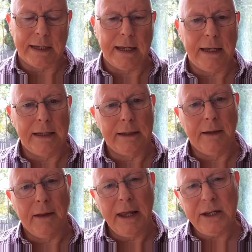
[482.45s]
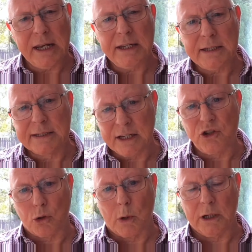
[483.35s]
it is
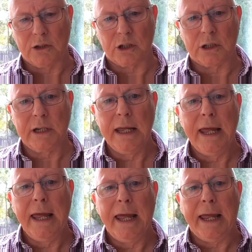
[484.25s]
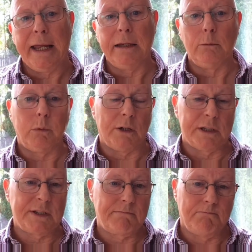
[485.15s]
situated in what
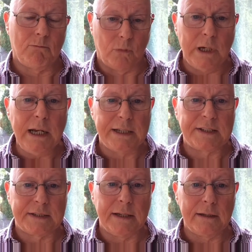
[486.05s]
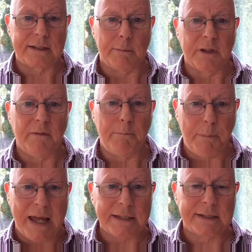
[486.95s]
is really still some of the
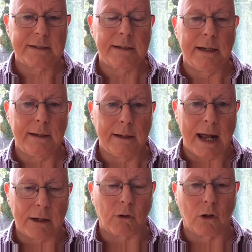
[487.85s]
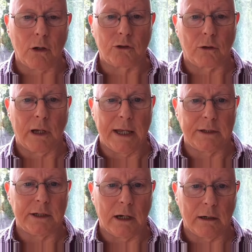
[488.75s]
best agricultural land
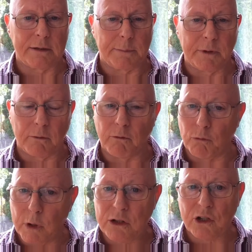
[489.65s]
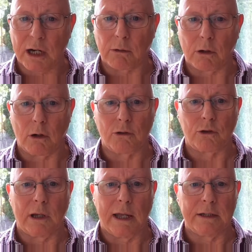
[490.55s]
in Ireland, the rich
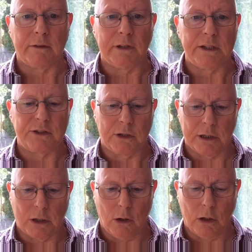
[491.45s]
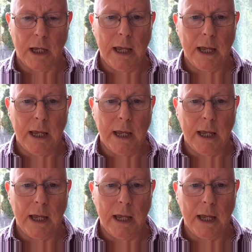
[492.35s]
agricultural land of East Donegal.